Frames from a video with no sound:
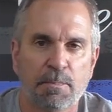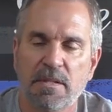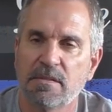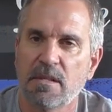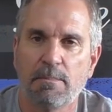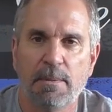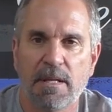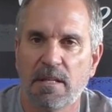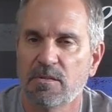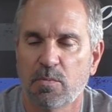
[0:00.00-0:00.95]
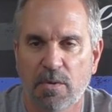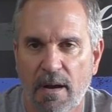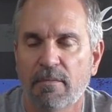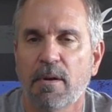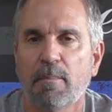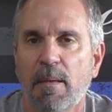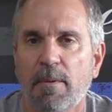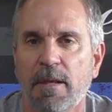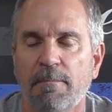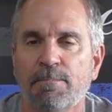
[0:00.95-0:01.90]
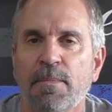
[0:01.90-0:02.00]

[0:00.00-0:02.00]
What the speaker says: PCPs, whatever it may be.